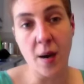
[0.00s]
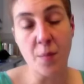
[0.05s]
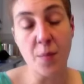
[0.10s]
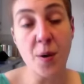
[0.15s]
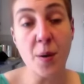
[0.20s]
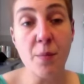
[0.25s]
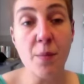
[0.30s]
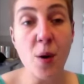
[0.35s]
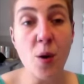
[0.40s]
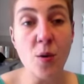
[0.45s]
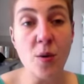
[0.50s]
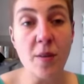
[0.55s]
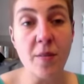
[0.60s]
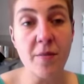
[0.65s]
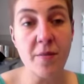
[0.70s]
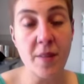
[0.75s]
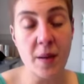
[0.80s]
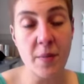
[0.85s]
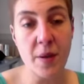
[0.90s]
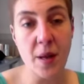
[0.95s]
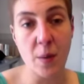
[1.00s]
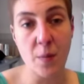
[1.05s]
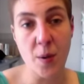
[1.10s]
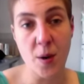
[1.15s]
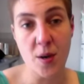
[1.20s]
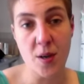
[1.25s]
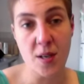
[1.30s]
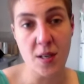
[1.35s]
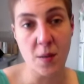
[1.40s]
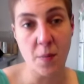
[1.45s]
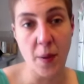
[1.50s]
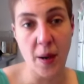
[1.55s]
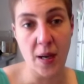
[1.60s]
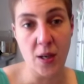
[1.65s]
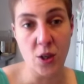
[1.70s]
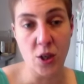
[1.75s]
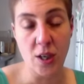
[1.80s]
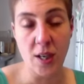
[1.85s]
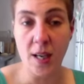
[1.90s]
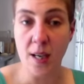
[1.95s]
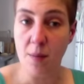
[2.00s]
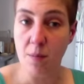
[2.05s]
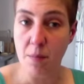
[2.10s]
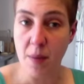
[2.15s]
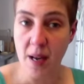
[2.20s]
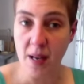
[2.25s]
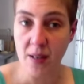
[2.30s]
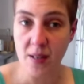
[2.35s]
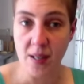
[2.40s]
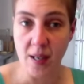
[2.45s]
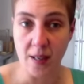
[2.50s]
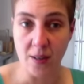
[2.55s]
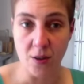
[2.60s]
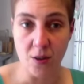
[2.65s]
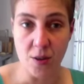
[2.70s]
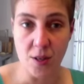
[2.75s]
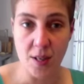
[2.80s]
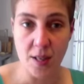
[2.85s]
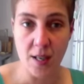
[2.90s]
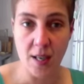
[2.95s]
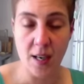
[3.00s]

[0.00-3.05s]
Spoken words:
promote female participation in male sectors,